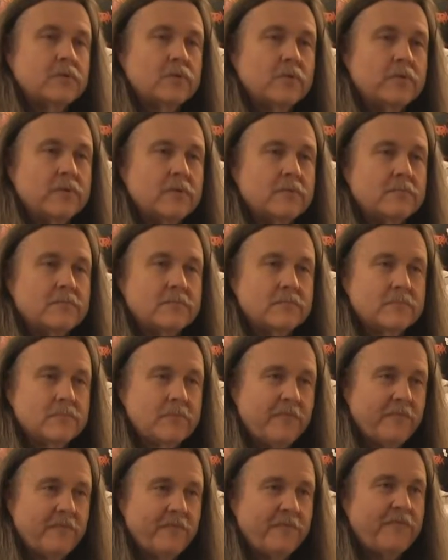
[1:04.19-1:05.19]
store them
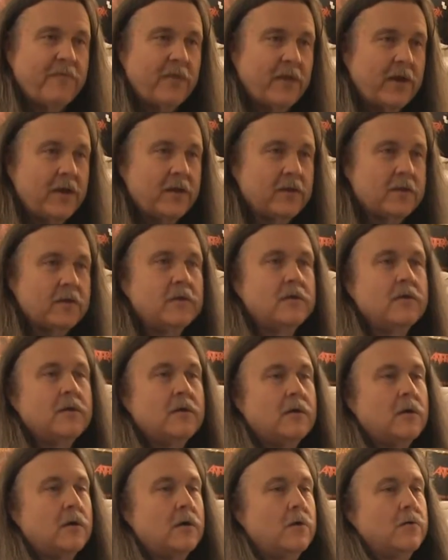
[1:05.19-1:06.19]
flat.
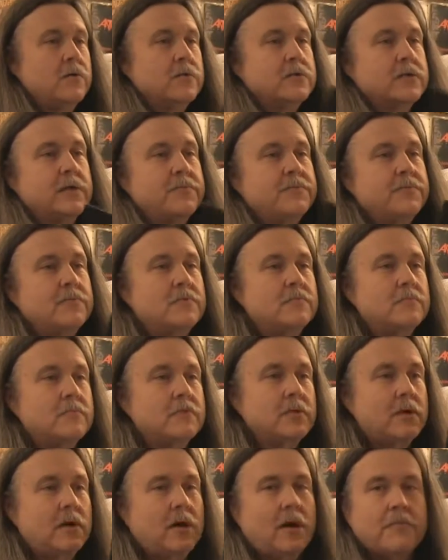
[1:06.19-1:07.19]
Always keep them
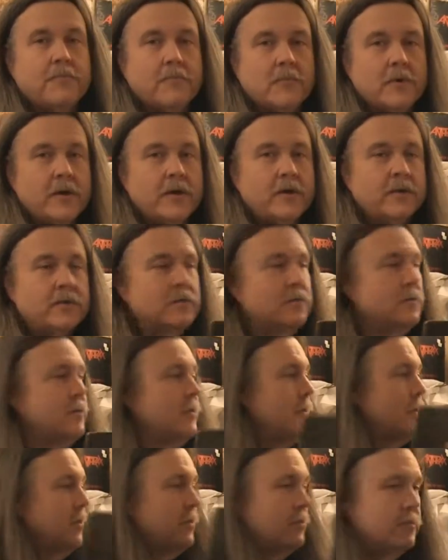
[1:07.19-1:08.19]
upright
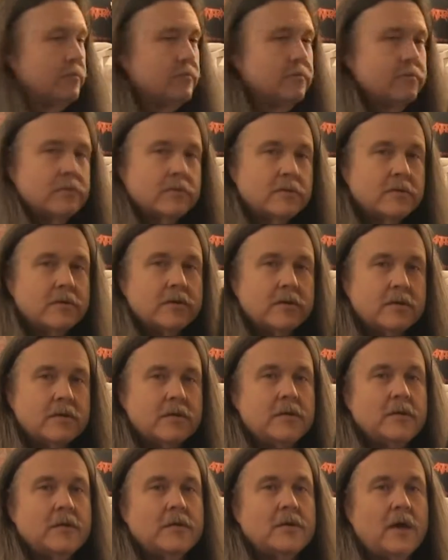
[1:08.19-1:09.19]
in
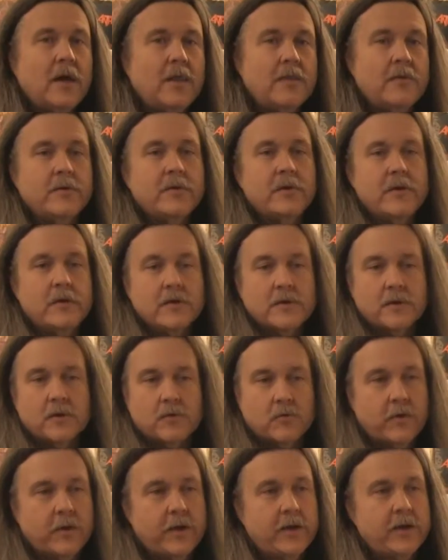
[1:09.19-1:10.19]
either in a
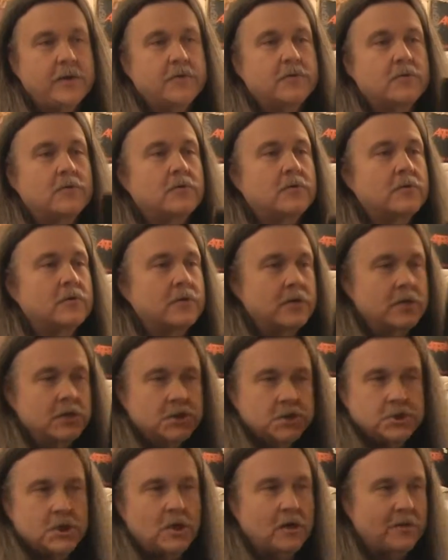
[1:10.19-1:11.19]
crate or on
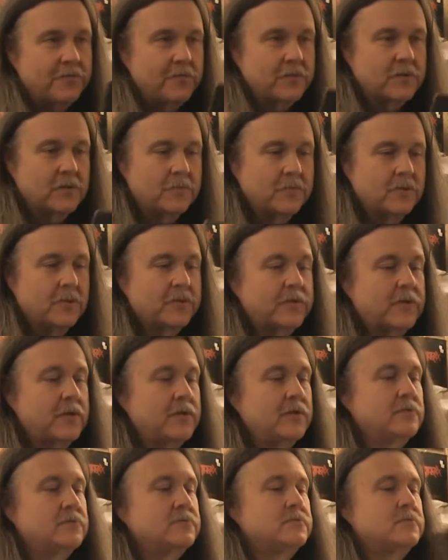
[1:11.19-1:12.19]
a shelf or something like
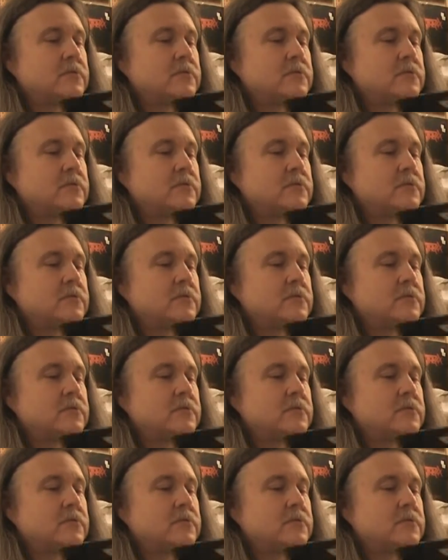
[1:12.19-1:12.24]
that.